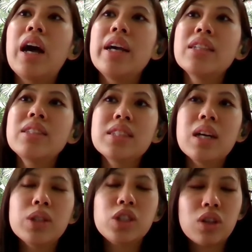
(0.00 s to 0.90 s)
I guess it's
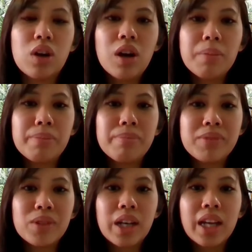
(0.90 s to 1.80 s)
our job
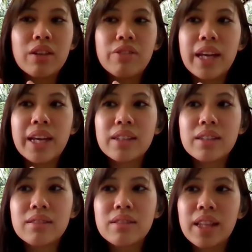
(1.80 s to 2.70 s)
to kind of like
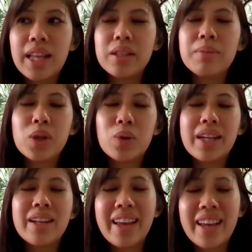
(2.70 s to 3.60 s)
let them know
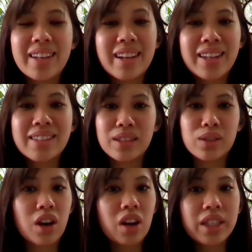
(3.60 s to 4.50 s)
that, hey guys,
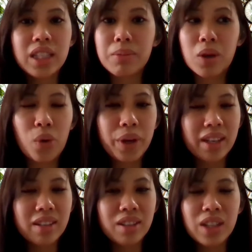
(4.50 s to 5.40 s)
you got to keep going.